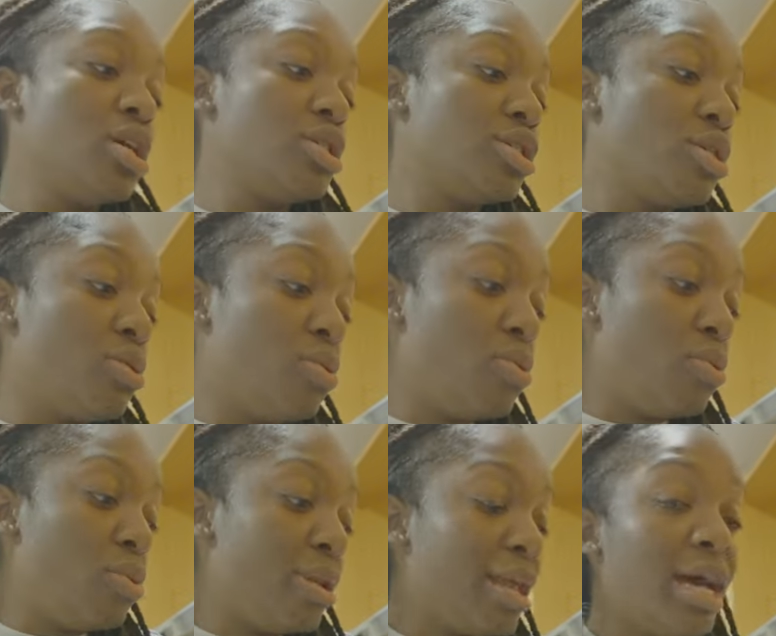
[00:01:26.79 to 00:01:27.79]

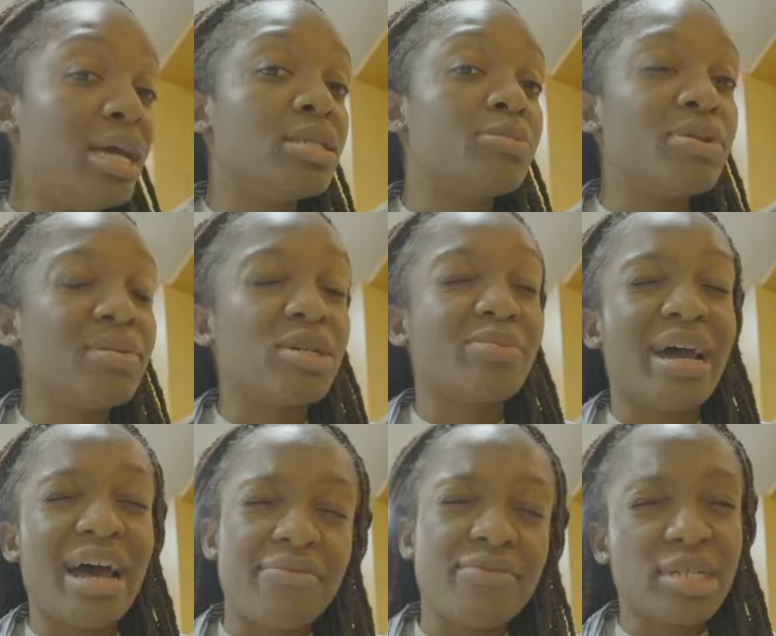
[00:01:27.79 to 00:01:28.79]
So that is pretty much my
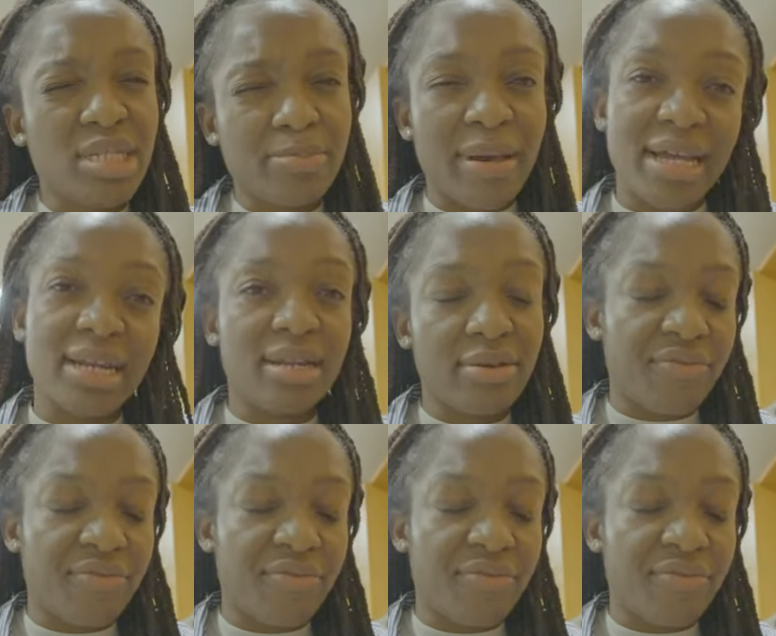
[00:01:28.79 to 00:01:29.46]
average spend